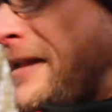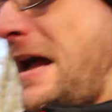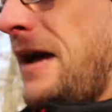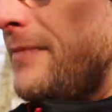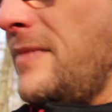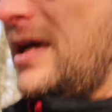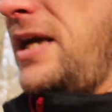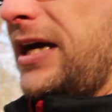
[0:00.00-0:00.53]

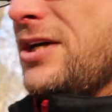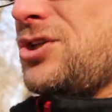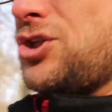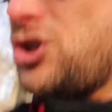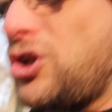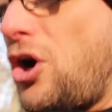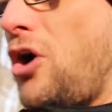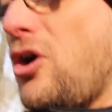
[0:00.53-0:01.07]
gonna
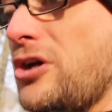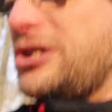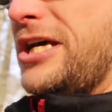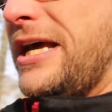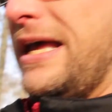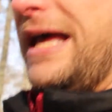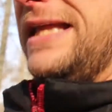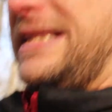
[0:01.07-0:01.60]
start
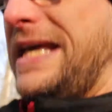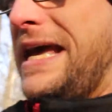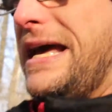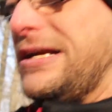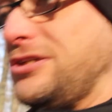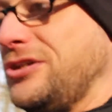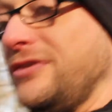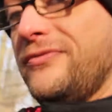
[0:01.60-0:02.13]
at the
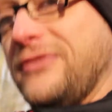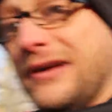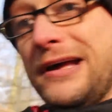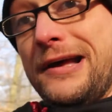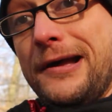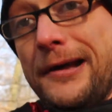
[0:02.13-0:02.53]
edge of